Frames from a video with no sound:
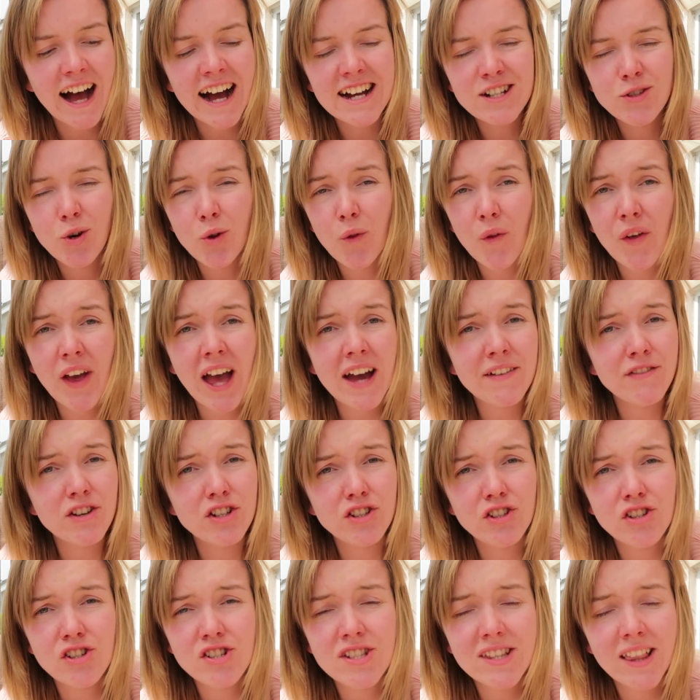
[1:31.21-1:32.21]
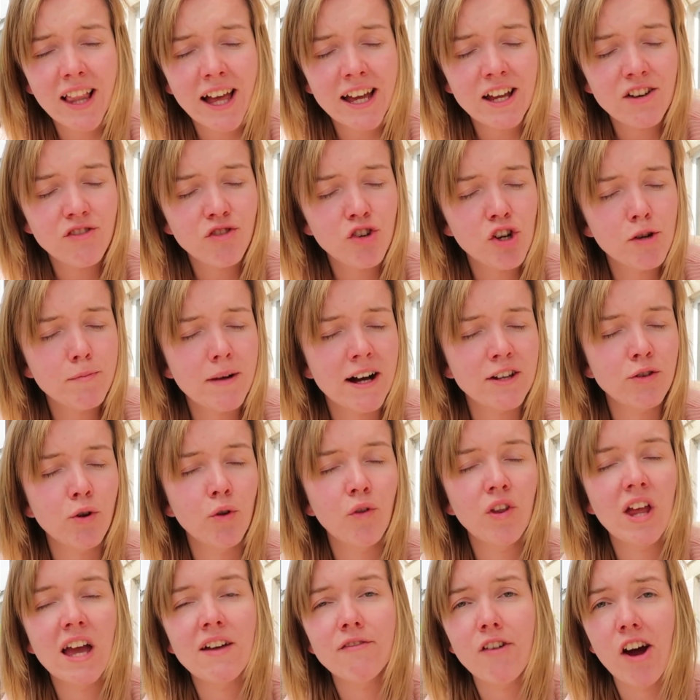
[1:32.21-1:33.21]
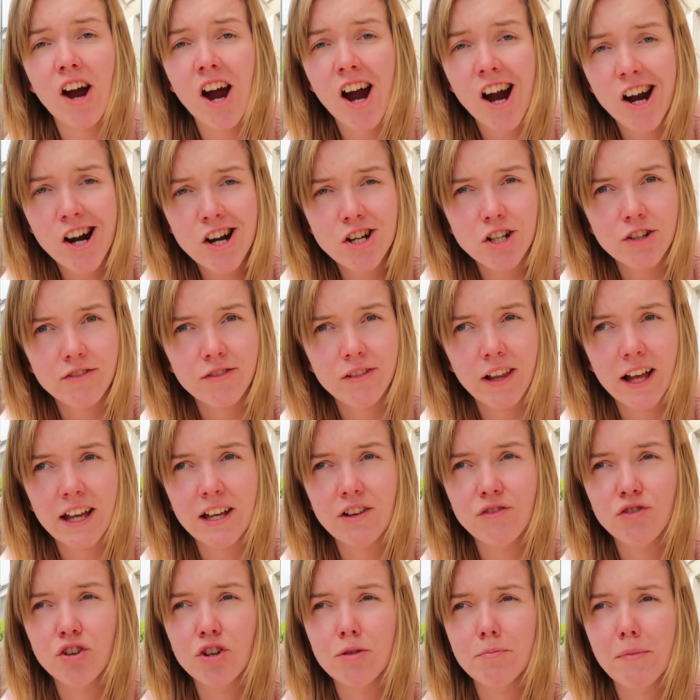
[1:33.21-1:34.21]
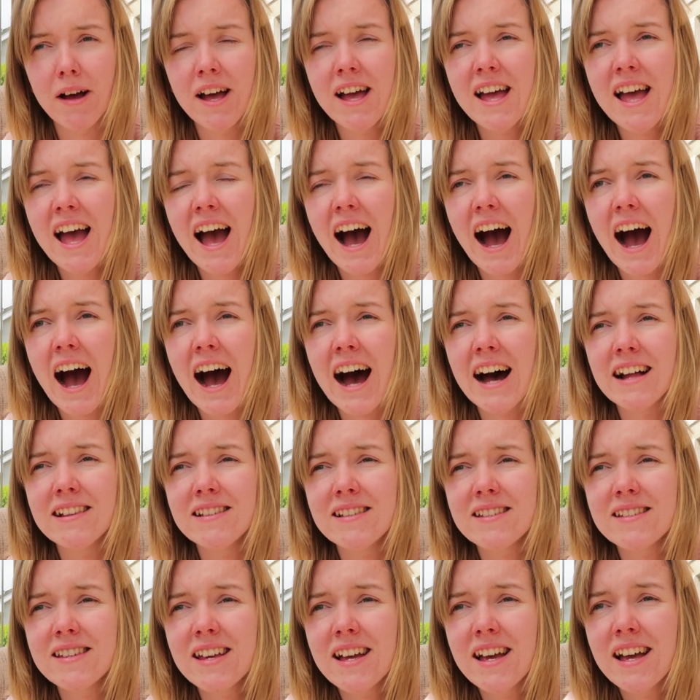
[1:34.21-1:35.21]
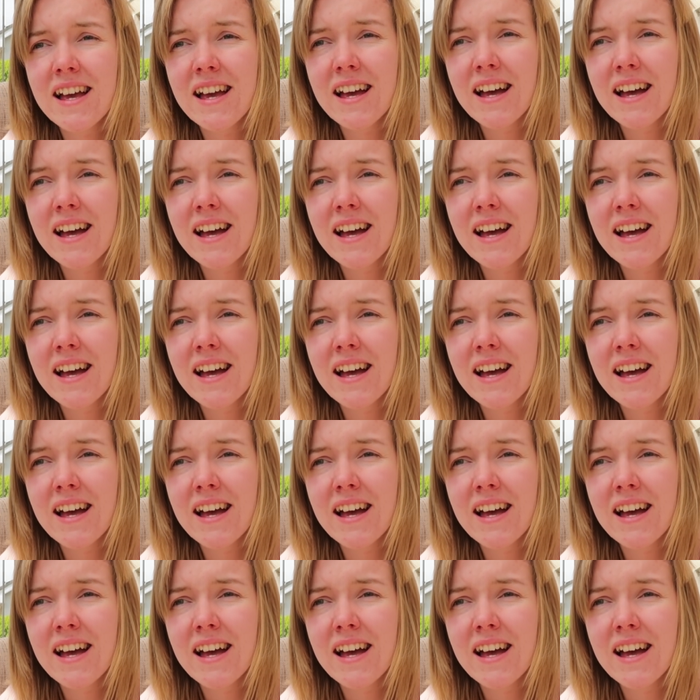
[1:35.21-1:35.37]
I'd only ever used Lightroom, I'd only ever heard of Lightroom and